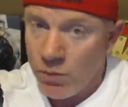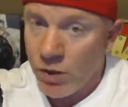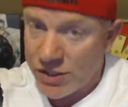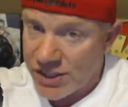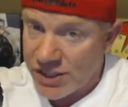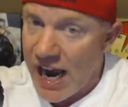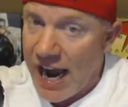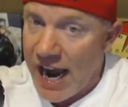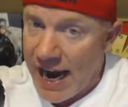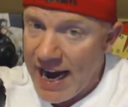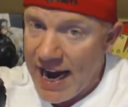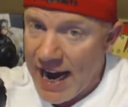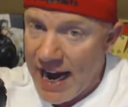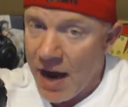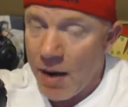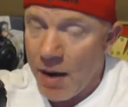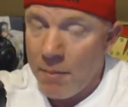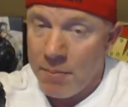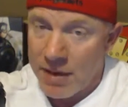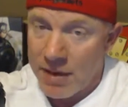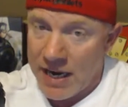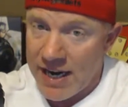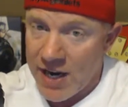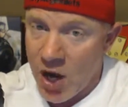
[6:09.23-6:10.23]
which I
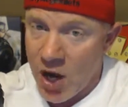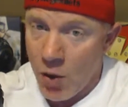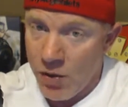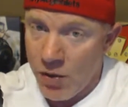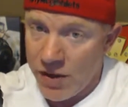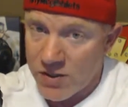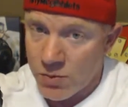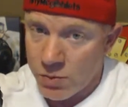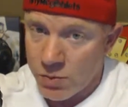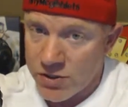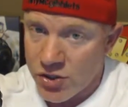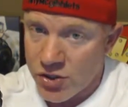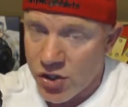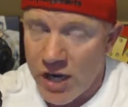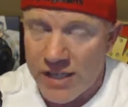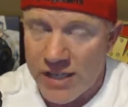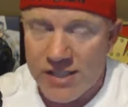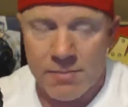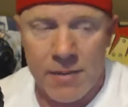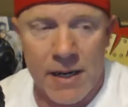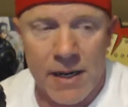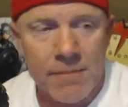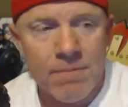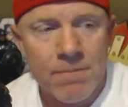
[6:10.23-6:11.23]
am, but I know this one,
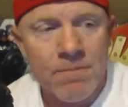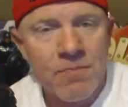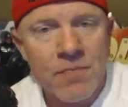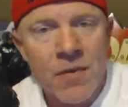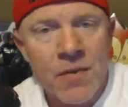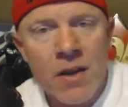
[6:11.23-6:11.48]
trust me.